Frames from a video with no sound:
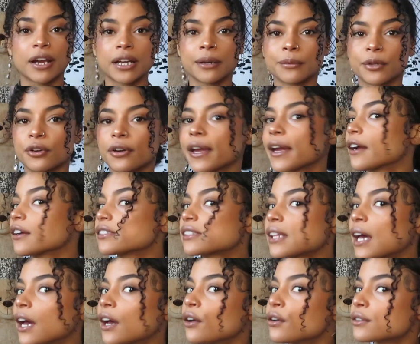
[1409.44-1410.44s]
random little
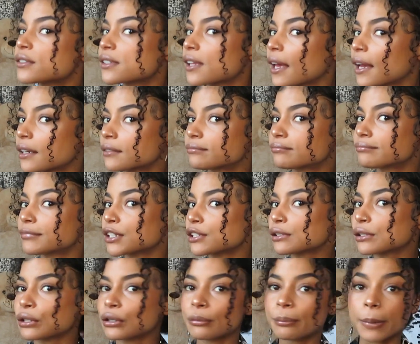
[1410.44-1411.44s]
hairstyles like
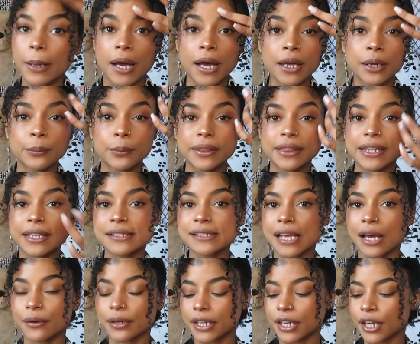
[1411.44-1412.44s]
this little bun with these
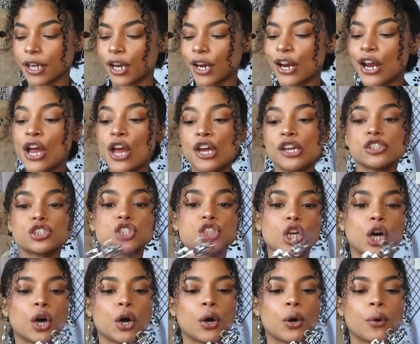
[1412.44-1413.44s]
out here
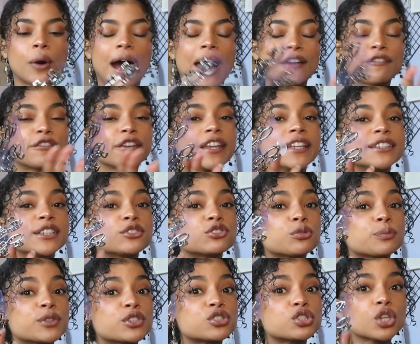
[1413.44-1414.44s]
so I feel like these
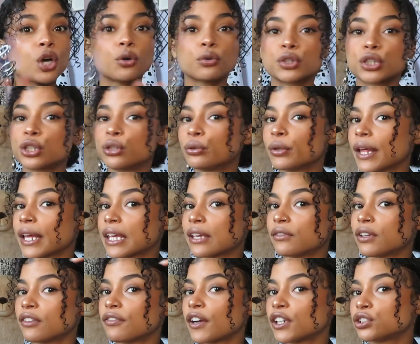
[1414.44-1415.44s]
will be so cute like
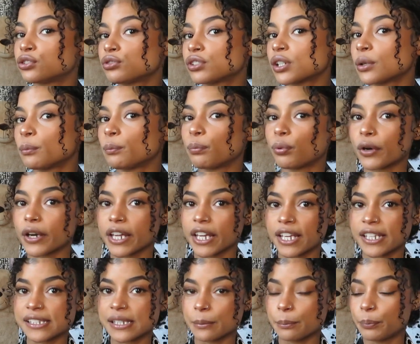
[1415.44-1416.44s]
even if I do some
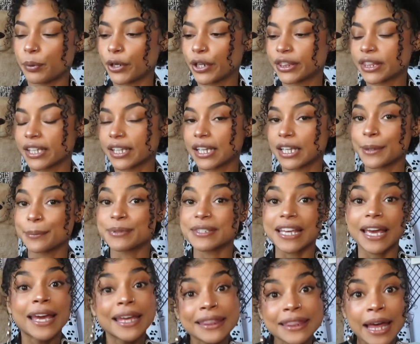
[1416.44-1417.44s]
braids and put the clips
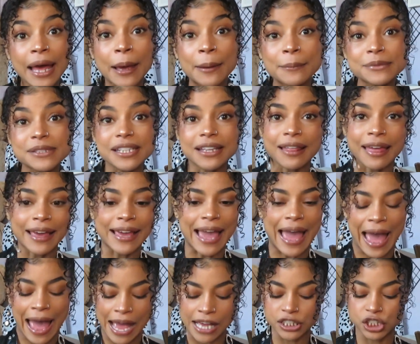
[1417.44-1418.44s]
in them to like
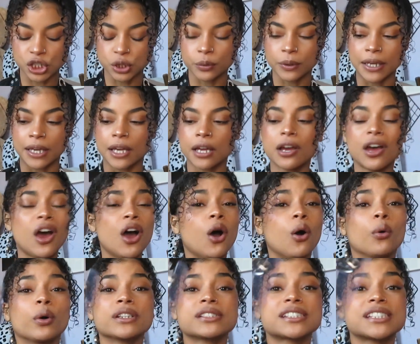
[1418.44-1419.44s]
add to it or